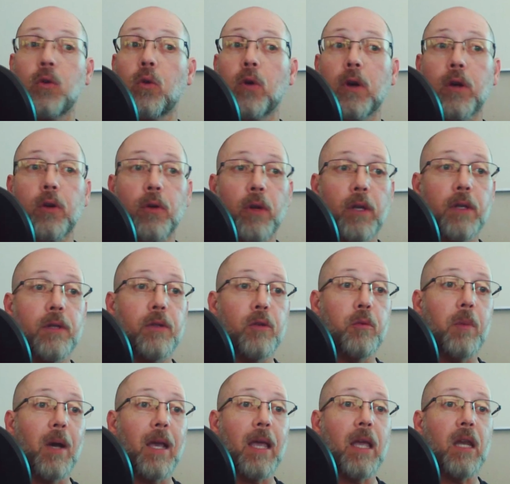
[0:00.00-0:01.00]
nor agreed
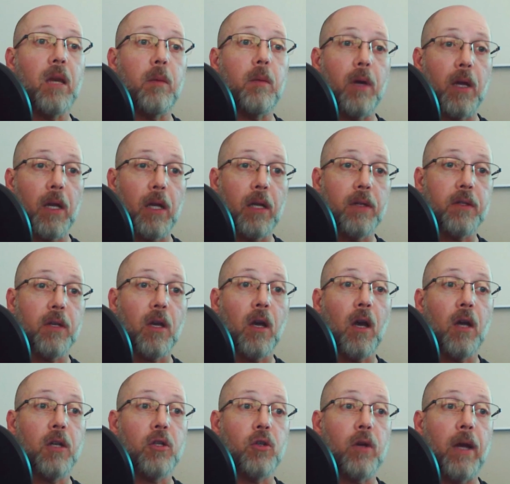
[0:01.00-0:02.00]
to by anybody as a
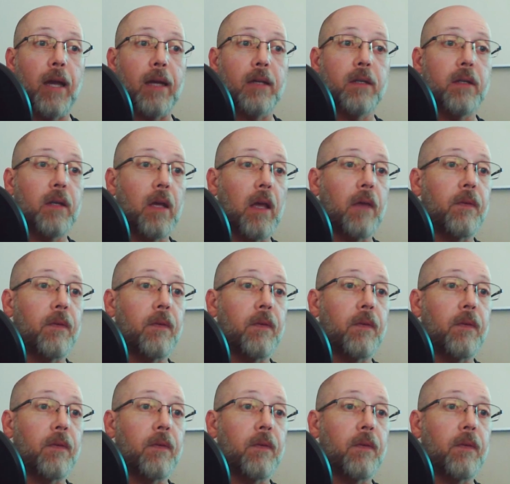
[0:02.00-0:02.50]
contract,